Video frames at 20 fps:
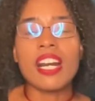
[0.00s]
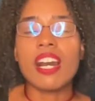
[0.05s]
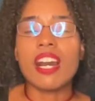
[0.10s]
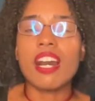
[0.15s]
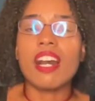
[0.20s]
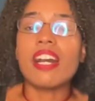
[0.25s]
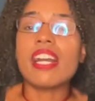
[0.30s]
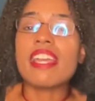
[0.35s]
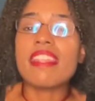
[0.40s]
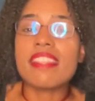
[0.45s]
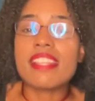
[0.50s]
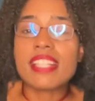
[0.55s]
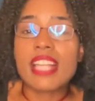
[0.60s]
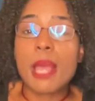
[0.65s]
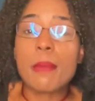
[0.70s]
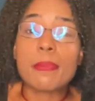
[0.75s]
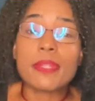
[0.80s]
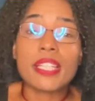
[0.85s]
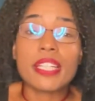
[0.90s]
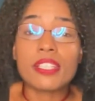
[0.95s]
Uh, in this
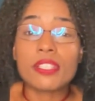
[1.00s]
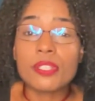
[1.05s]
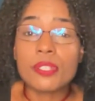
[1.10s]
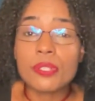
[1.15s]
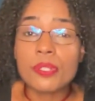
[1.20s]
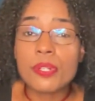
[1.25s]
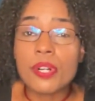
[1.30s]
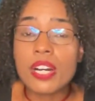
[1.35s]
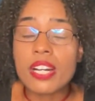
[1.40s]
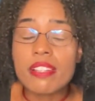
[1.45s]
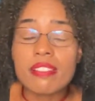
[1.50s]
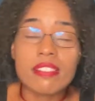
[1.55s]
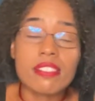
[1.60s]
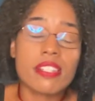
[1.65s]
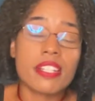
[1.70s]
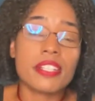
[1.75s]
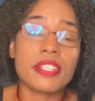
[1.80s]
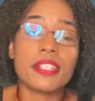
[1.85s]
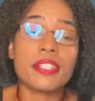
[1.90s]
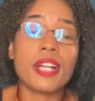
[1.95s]
hypothetical uh,
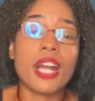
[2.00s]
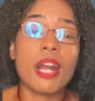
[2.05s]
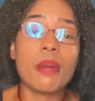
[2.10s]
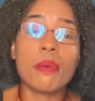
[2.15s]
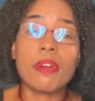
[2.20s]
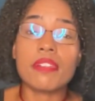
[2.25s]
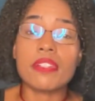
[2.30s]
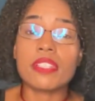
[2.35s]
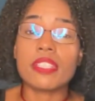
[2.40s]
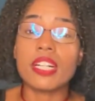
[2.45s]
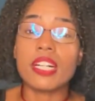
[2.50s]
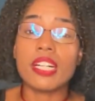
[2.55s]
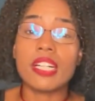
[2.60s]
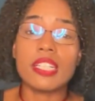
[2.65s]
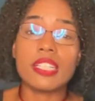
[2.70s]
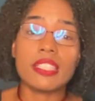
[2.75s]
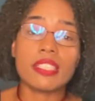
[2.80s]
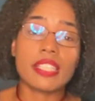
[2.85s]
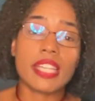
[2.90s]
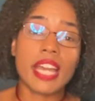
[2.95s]
scenario, however,
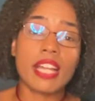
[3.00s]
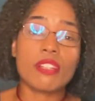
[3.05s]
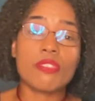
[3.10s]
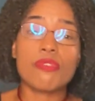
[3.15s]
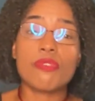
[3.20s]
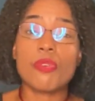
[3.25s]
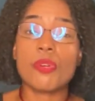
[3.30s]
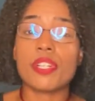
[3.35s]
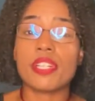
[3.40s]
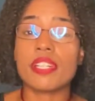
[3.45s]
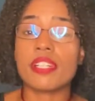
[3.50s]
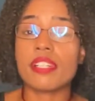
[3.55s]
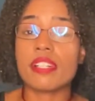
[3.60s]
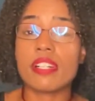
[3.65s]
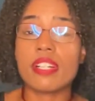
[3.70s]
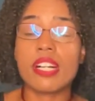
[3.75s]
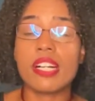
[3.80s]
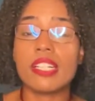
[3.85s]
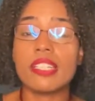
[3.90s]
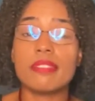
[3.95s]
uh,
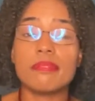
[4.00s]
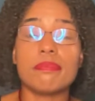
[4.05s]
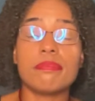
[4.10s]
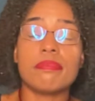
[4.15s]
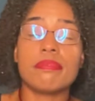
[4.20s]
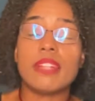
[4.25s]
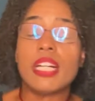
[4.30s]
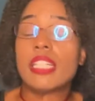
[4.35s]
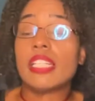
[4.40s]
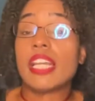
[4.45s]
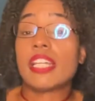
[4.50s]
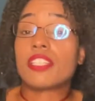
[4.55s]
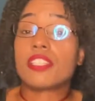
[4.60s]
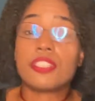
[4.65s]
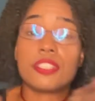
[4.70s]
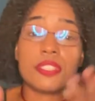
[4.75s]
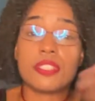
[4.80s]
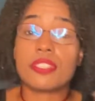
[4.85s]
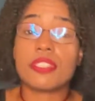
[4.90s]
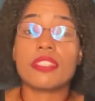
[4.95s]
California um,
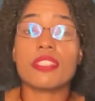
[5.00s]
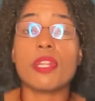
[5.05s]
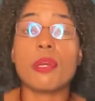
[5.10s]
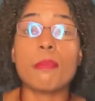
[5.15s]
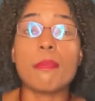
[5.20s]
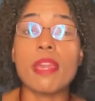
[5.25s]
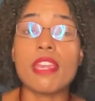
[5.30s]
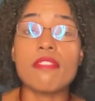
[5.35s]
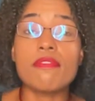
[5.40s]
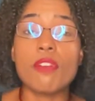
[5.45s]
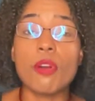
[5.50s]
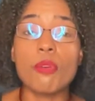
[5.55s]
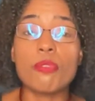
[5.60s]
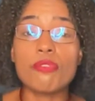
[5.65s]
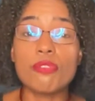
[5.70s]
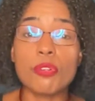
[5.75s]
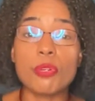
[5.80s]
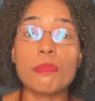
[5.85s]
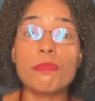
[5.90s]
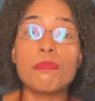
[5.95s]
electors, you know, may vote
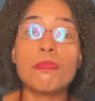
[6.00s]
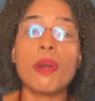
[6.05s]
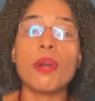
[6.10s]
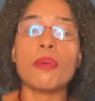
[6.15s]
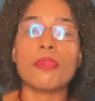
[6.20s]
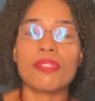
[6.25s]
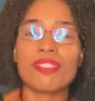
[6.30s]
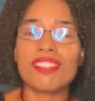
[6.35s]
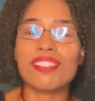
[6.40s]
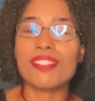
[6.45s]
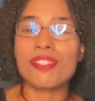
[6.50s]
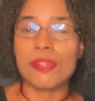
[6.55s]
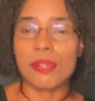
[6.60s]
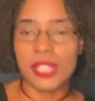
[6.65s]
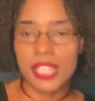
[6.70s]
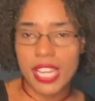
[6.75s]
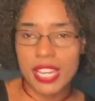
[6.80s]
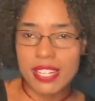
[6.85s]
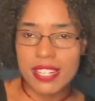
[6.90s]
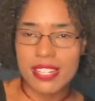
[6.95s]
for both New
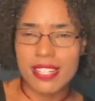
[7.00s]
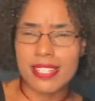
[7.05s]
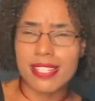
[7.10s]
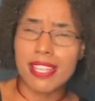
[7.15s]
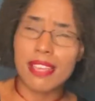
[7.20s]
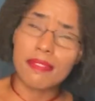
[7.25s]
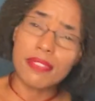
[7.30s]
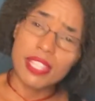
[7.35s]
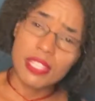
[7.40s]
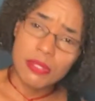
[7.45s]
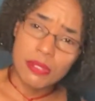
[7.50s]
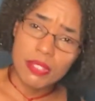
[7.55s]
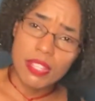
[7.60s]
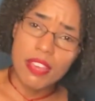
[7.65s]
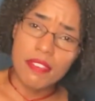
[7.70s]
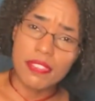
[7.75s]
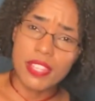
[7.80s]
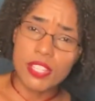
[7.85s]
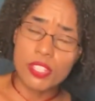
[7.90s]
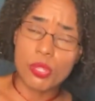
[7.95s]
York candidates if that's,
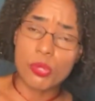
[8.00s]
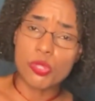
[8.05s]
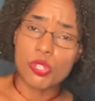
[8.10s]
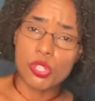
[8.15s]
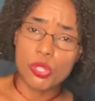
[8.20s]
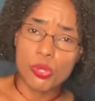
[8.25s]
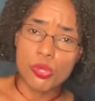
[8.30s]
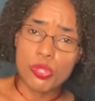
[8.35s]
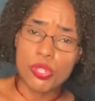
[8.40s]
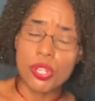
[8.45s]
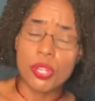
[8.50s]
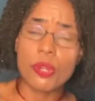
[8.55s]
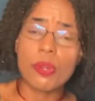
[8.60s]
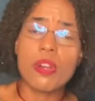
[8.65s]
if they so choose to.